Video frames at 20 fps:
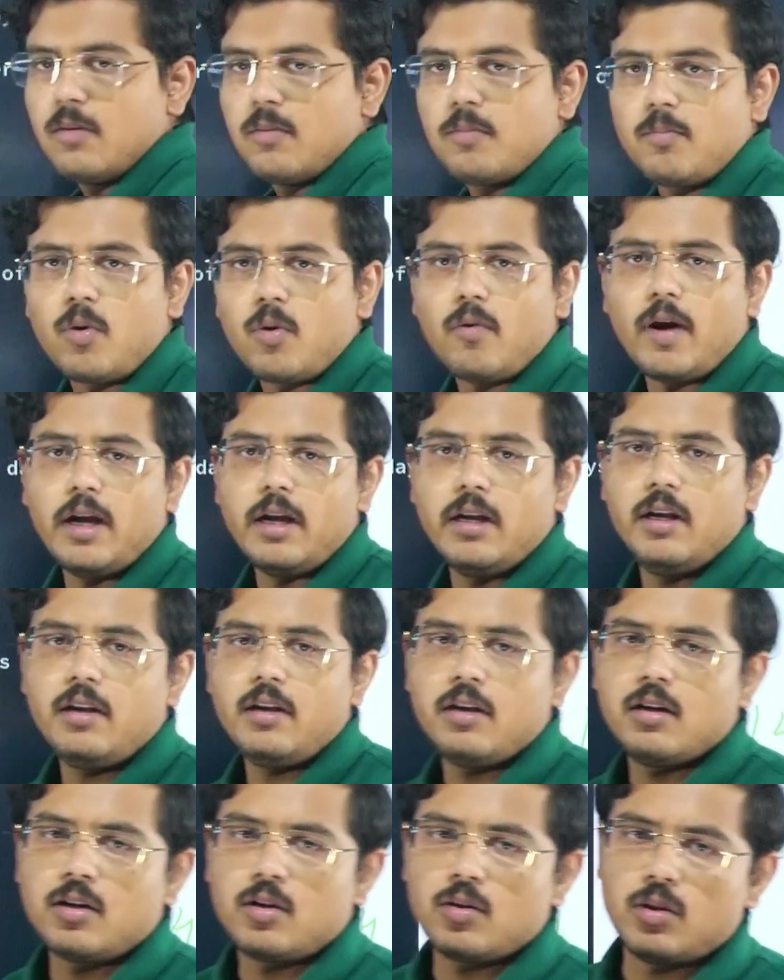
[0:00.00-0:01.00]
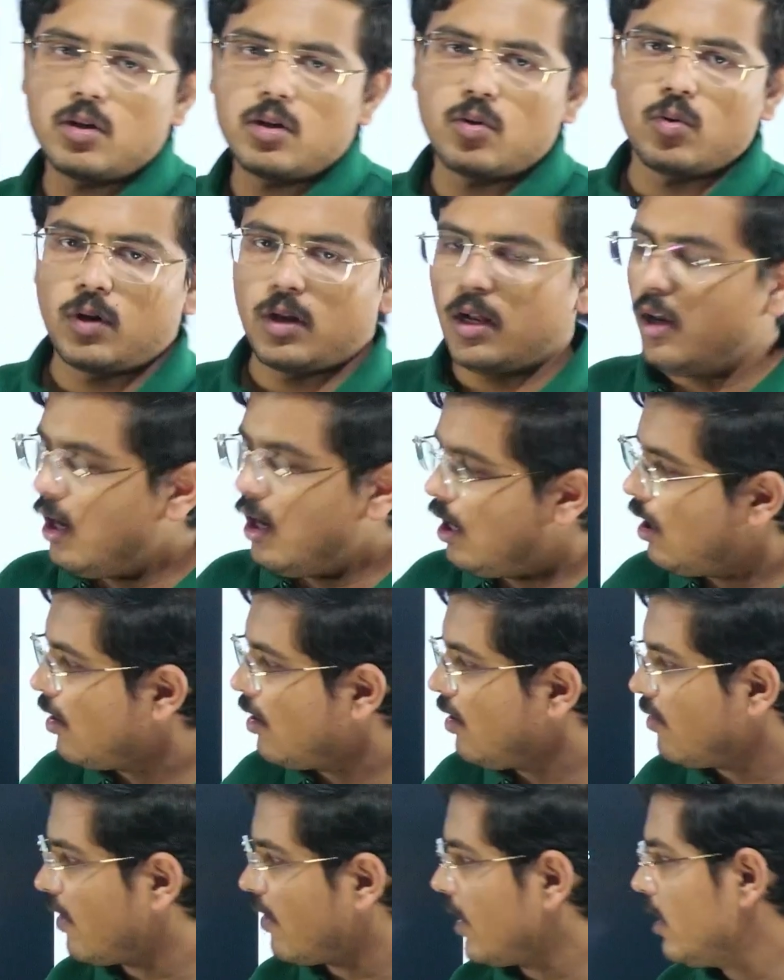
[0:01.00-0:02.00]
provide it to the total.
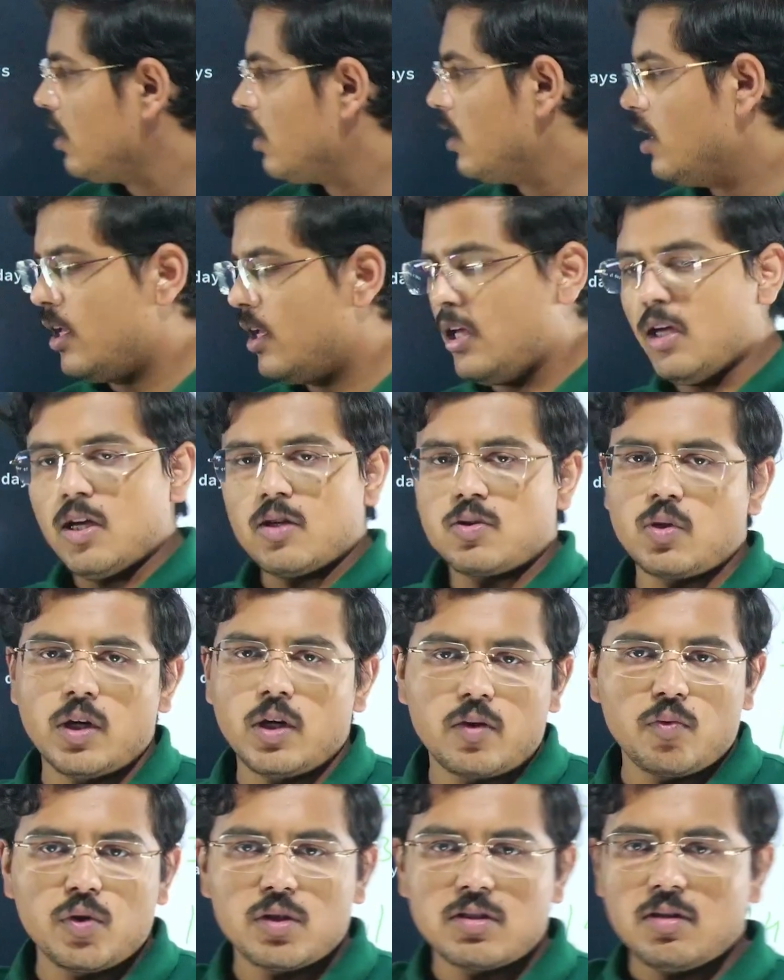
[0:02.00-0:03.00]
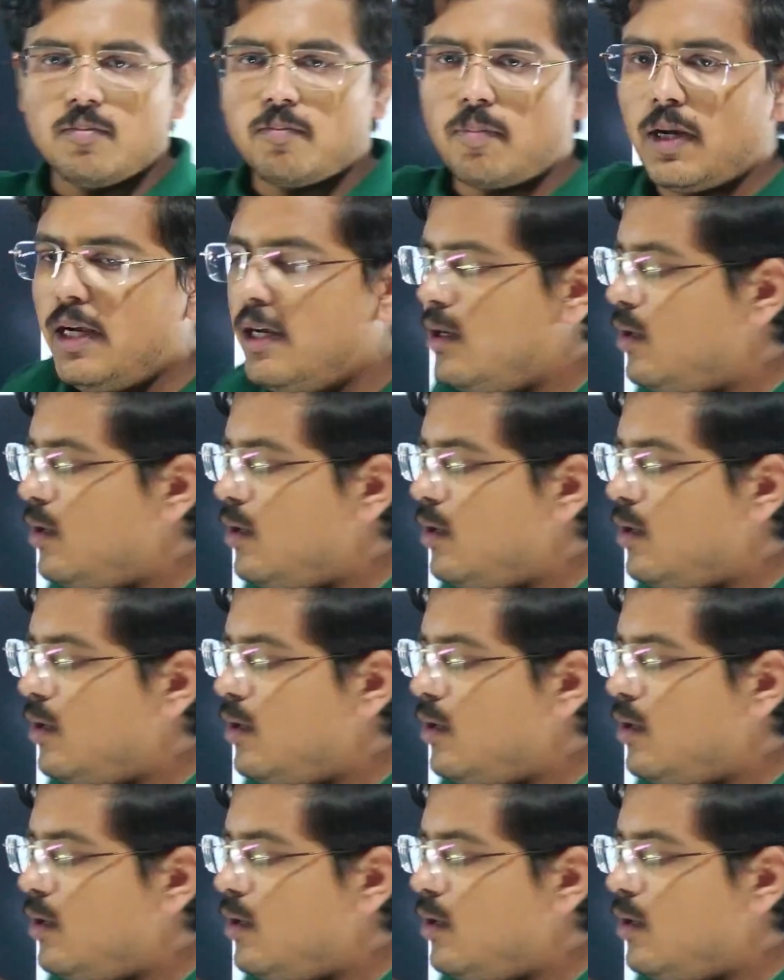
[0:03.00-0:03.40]
Fine. So it would simply